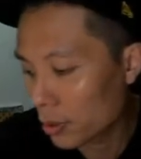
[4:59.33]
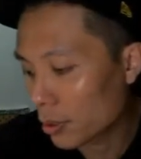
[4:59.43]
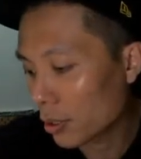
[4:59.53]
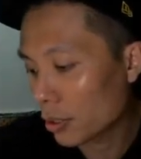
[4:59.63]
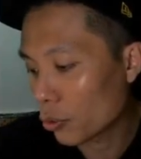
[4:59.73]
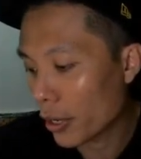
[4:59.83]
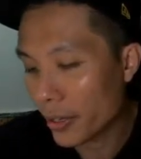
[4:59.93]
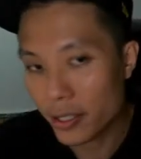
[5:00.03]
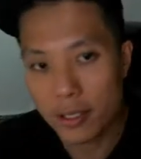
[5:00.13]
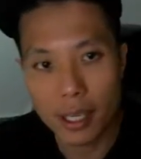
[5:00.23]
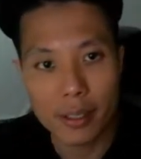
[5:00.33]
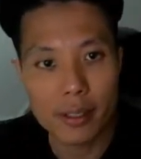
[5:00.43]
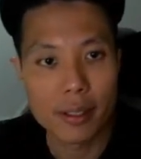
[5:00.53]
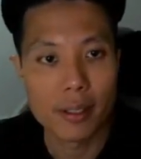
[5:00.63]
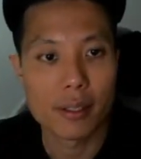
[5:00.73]
all the wiring is done.
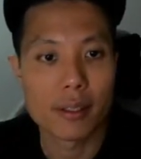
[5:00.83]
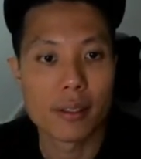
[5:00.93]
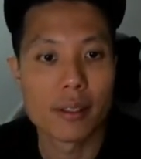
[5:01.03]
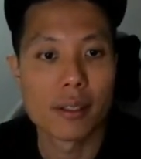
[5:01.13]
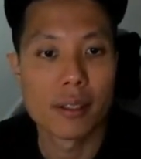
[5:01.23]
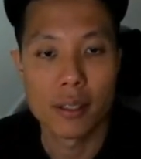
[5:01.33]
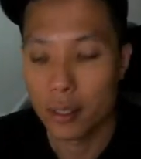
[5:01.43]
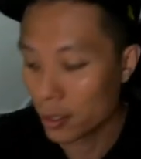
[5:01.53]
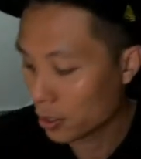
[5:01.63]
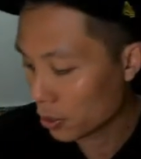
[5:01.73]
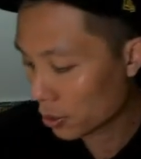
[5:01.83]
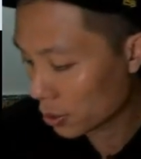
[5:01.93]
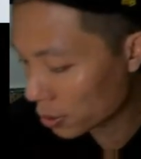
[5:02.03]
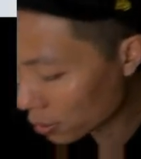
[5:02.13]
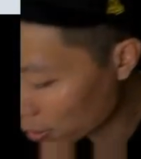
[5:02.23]
Just